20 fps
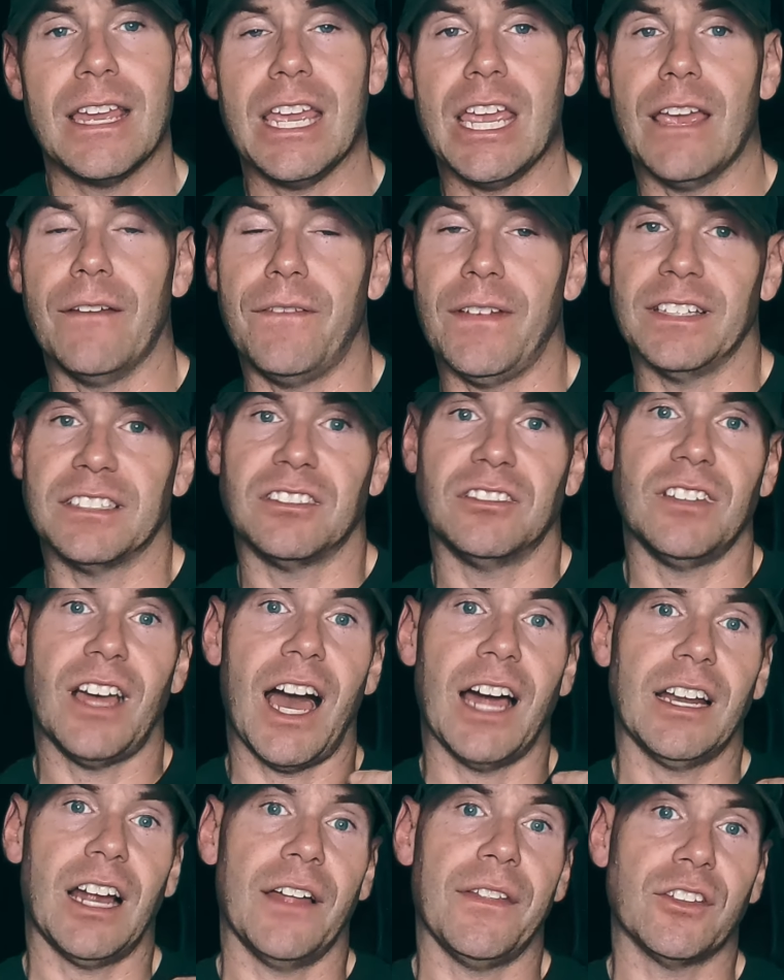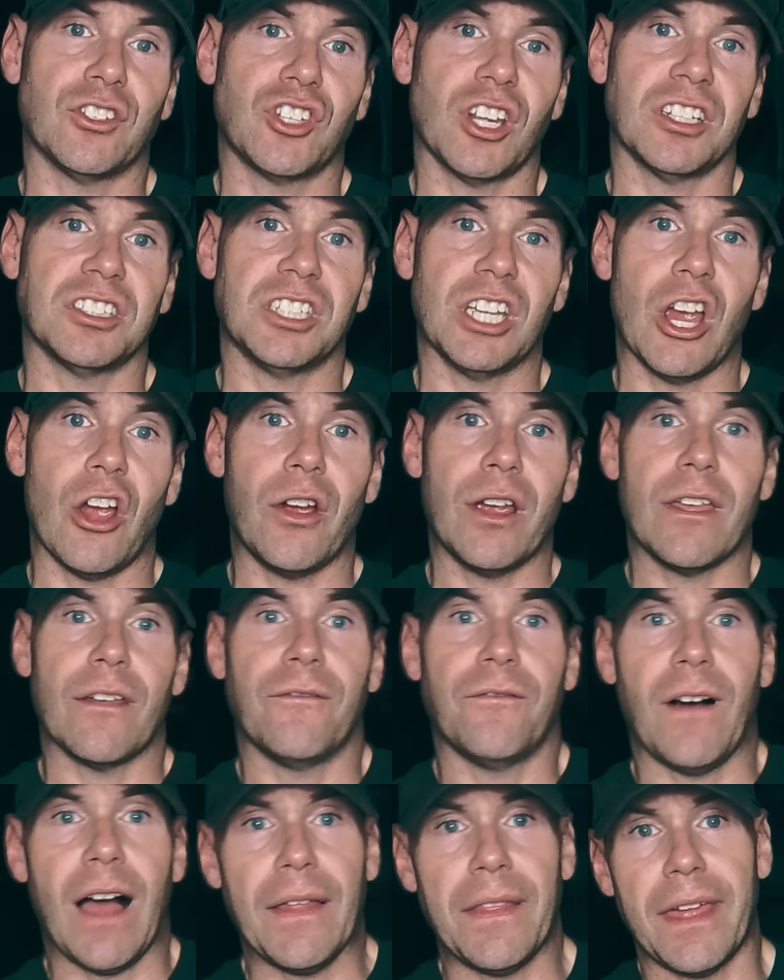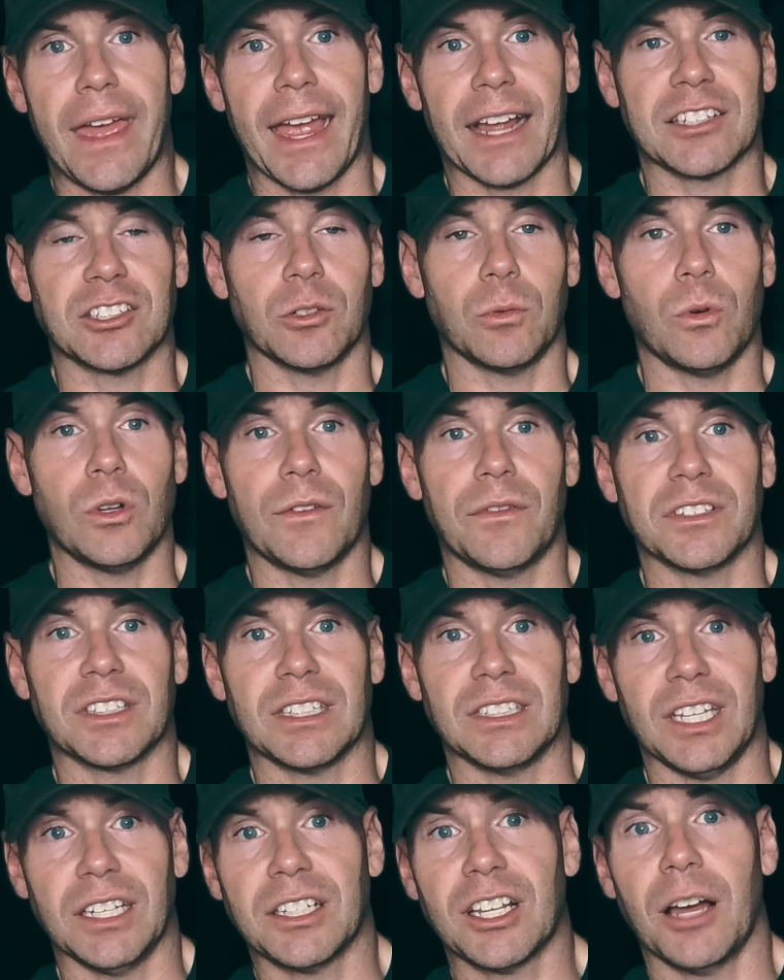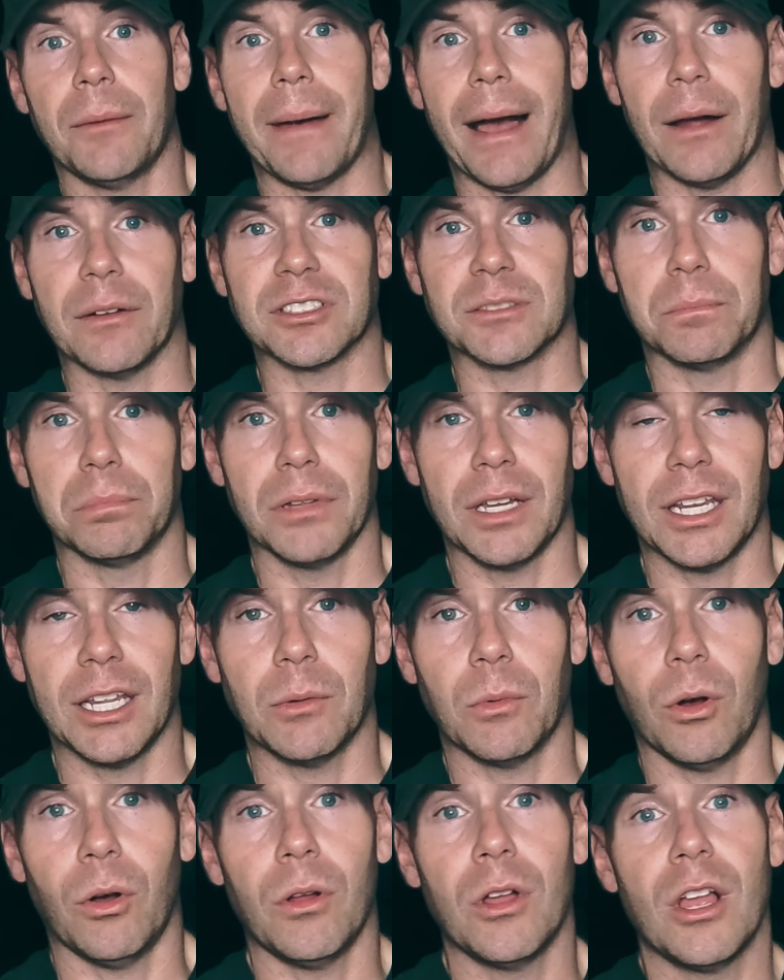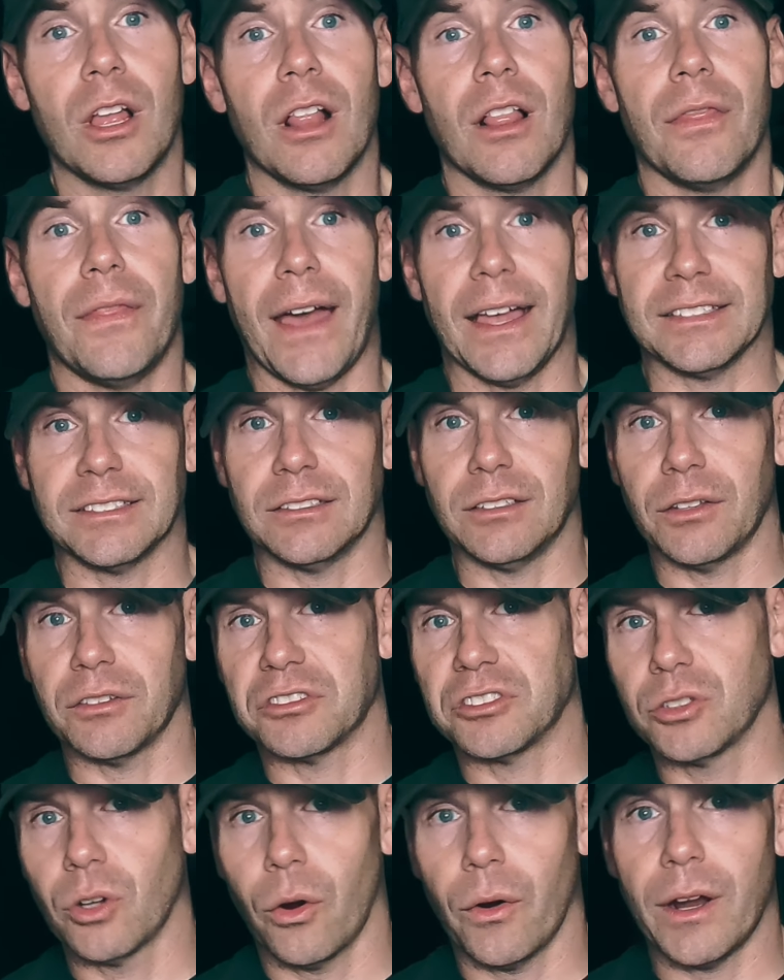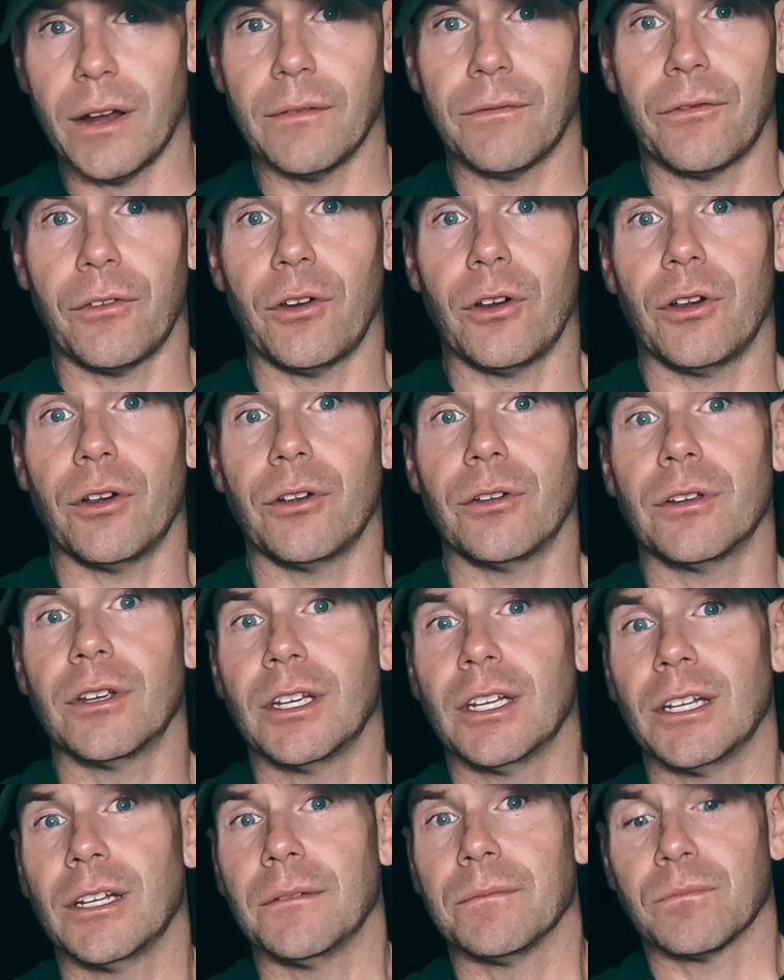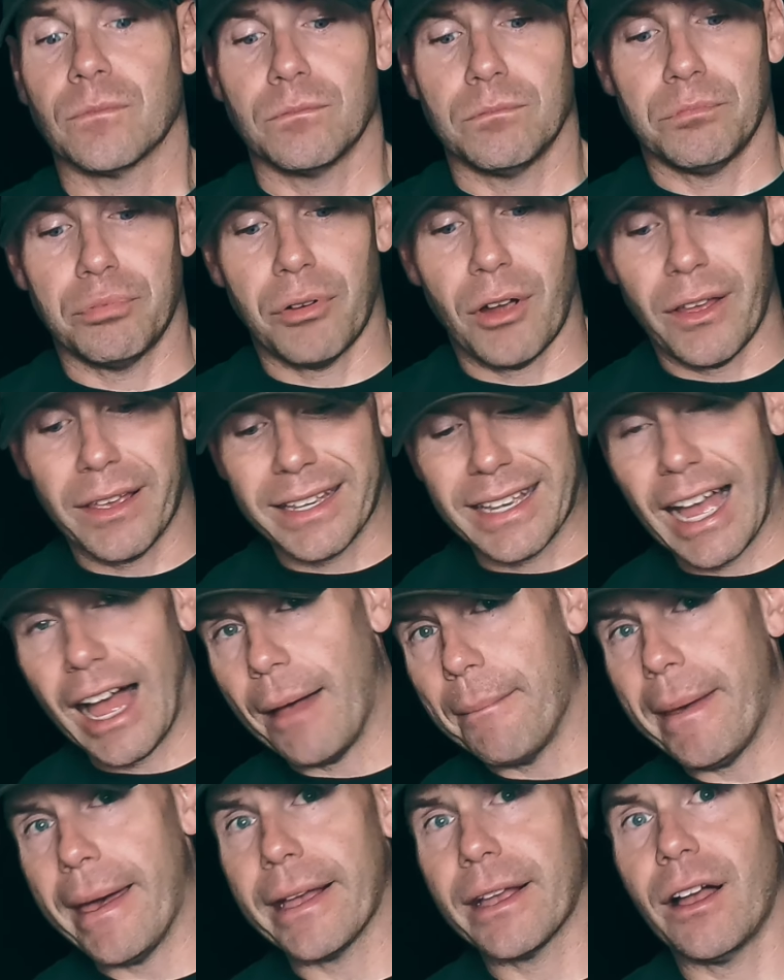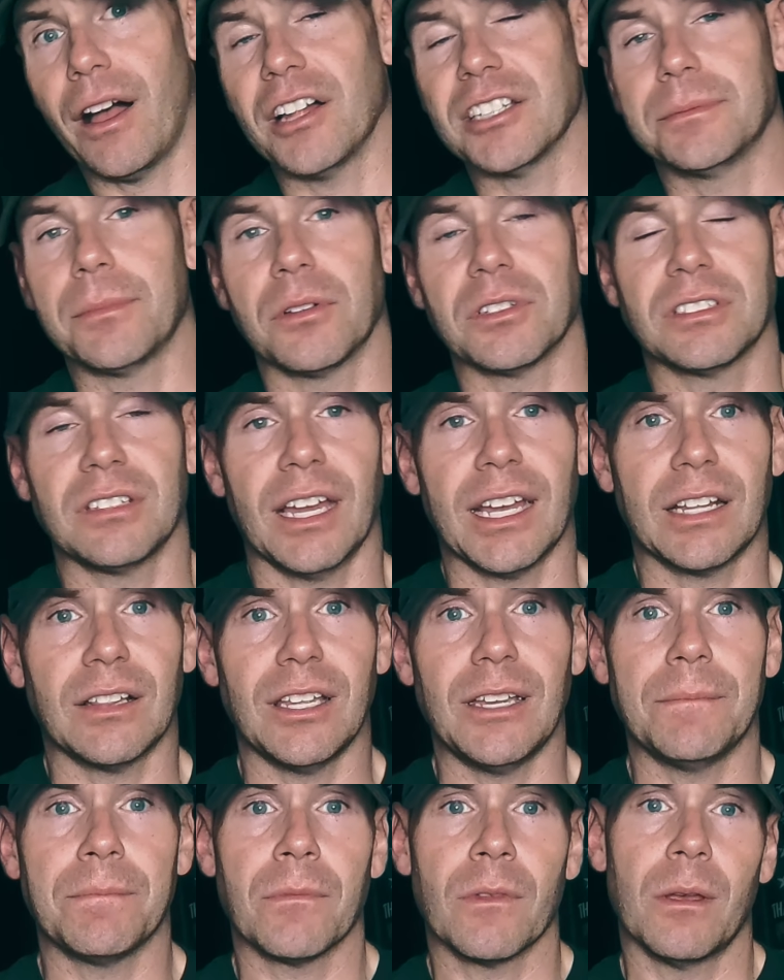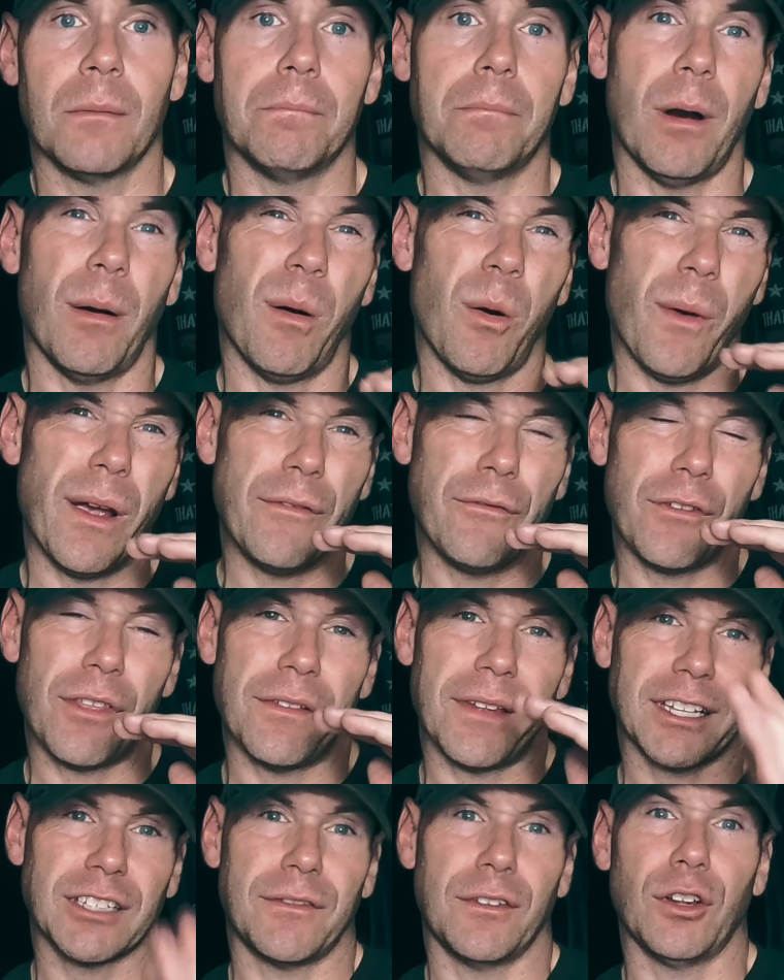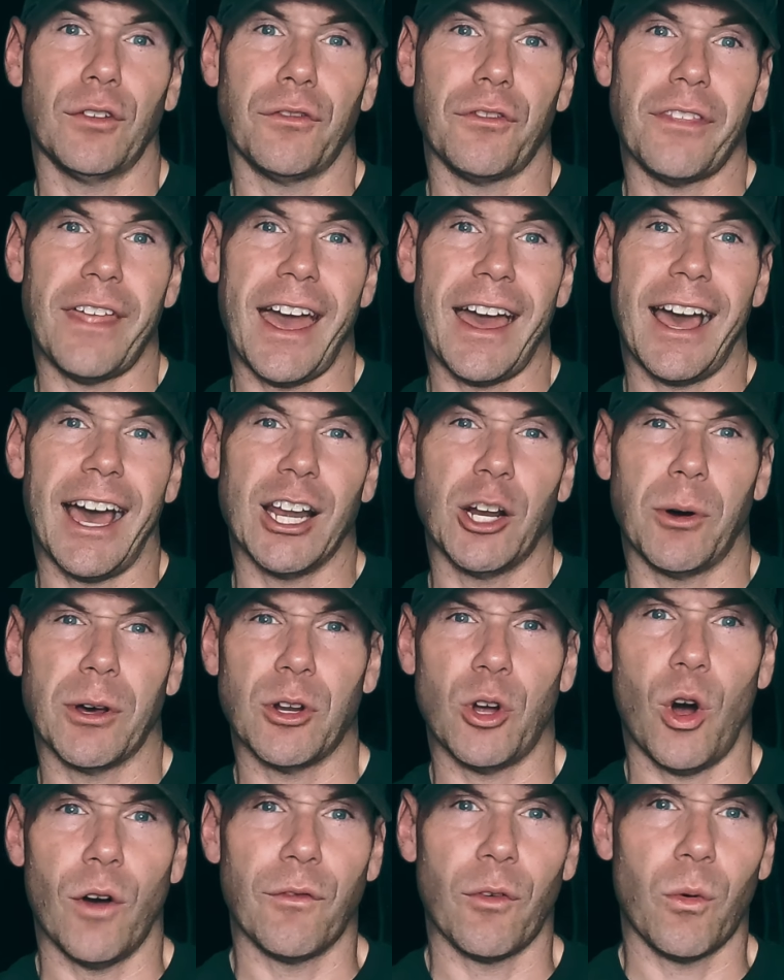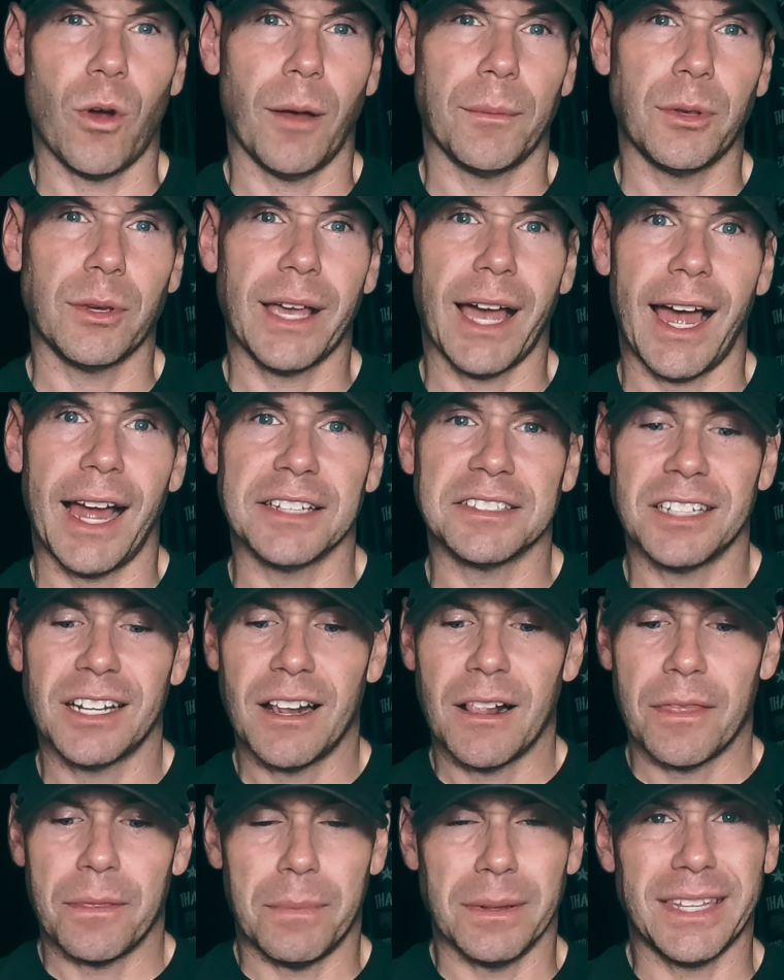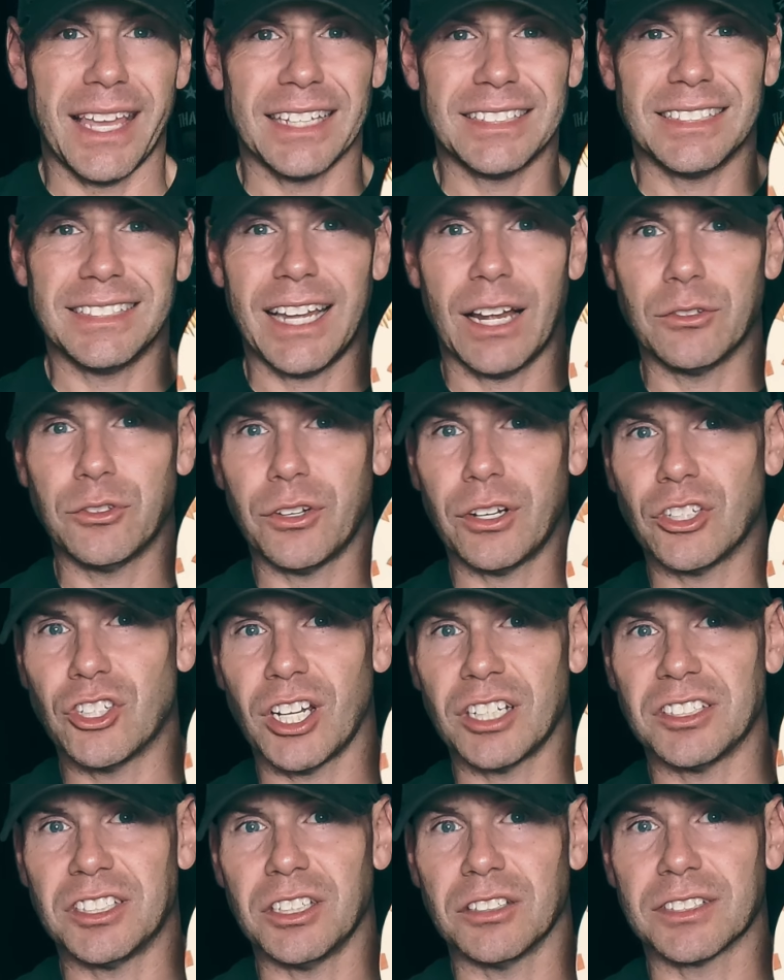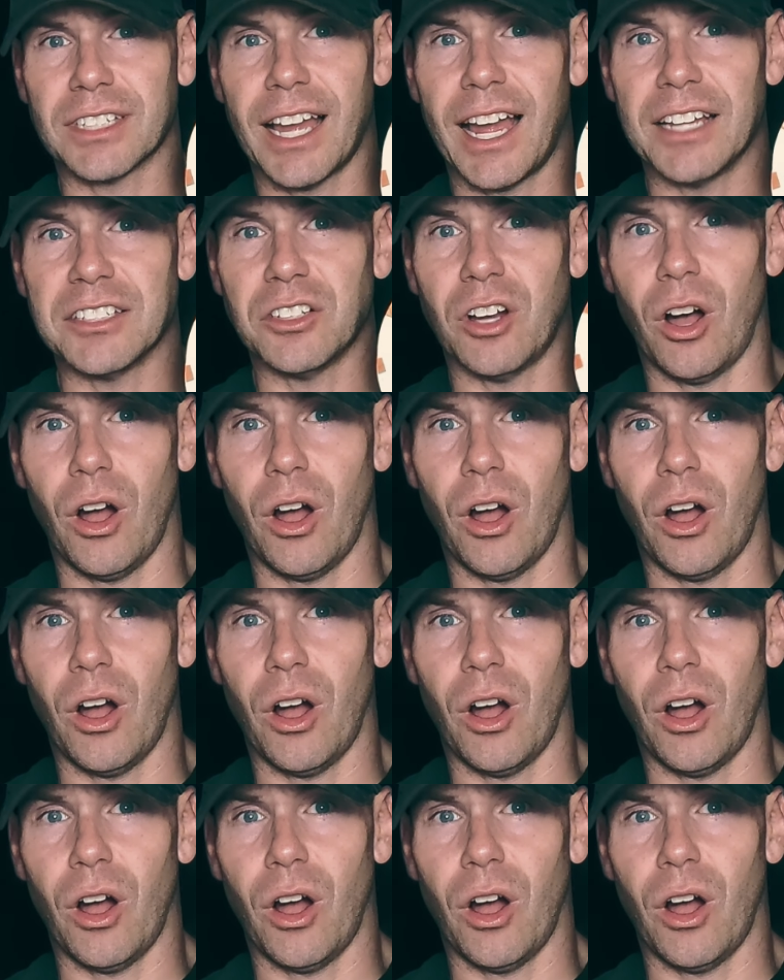If it's not on the chest area, find the exit wound. If it did come out and it's bleeding, well, that's another story for probably combat gauze most likely, but we'll wait for the next video for that. I don't want to overwhelm you guys, but that's the down drain chest seals, guys.